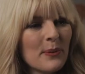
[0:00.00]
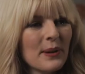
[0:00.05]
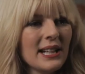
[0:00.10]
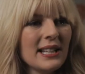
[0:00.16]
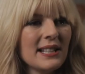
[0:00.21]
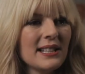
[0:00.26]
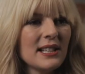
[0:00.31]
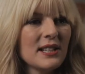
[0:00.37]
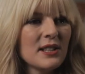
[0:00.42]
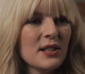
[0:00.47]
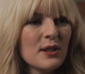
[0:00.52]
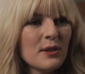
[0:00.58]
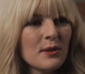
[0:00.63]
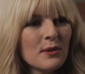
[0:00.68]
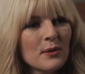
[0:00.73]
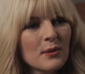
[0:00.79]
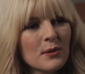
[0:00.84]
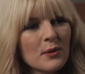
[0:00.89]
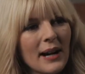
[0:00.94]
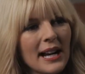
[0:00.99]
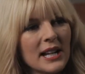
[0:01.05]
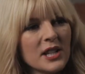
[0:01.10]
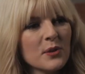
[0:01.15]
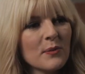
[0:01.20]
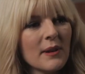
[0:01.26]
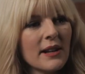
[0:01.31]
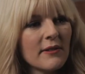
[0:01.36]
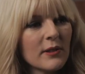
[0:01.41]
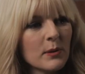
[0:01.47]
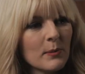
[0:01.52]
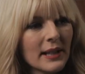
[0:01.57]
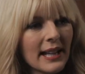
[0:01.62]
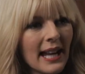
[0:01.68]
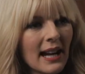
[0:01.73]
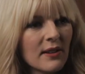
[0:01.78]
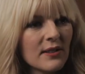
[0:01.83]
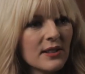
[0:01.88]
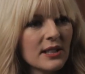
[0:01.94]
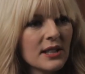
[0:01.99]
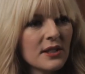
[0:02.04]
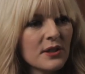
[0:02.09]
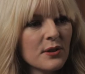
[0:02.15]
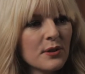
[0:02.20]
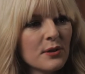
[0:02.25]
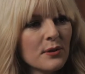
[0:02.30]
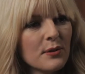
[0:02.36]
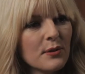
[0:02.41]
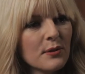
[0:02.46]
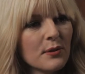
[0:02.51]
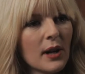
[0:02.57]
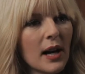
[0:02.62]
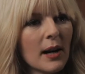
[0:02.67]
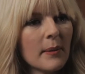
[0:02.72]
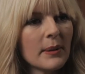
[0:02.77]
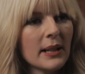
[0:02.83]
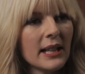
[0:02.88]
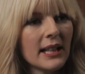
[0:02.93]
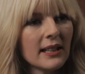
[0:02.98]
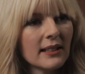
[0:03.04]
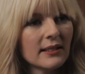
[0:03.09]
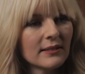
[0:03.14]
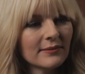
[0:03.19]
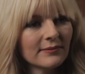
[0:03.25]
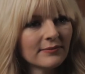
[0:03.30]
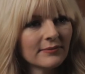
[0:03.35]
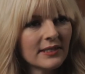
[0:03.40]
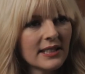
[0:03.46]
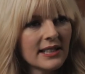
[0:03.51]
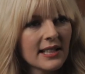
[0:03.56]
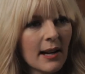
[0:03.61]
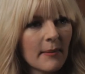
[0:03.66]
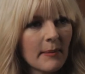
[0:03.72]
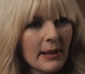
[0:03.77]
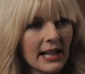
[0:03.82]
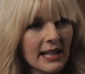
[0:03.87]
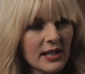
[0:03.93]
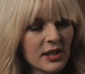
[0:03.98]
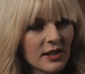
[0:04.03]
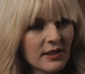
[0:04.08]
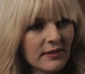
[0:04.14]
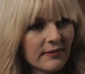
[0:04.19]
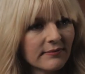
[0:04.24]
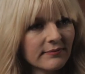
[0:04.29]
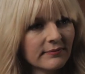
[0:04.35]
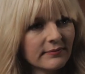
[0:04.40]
point did you graduate from accounting to comedy domination?